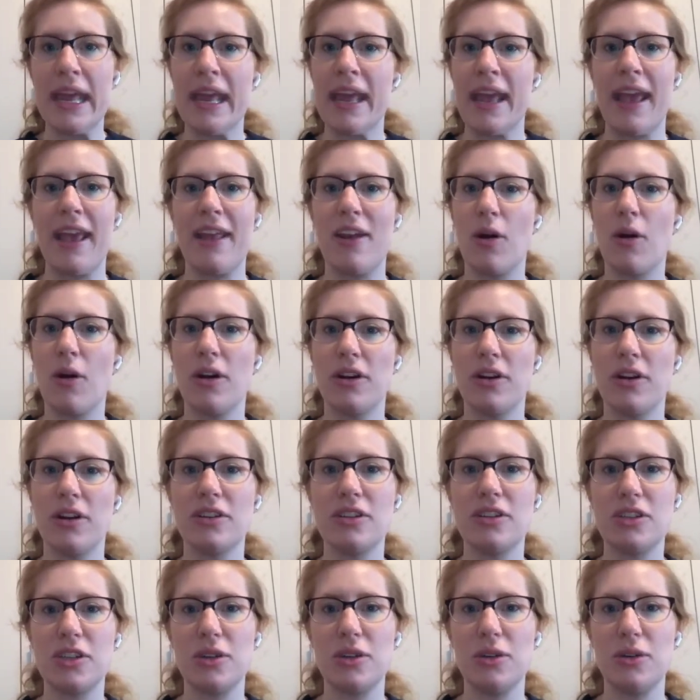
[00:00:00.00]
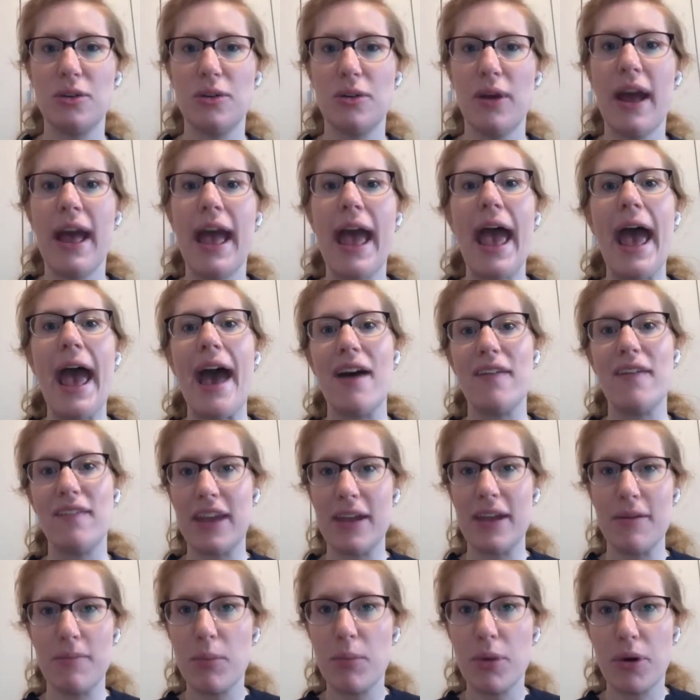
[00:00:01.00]
in order to have
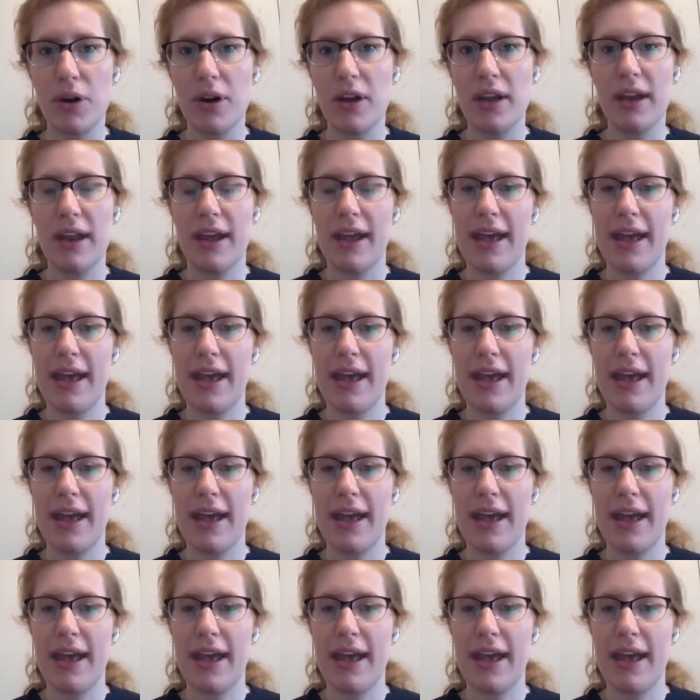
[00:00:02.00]
input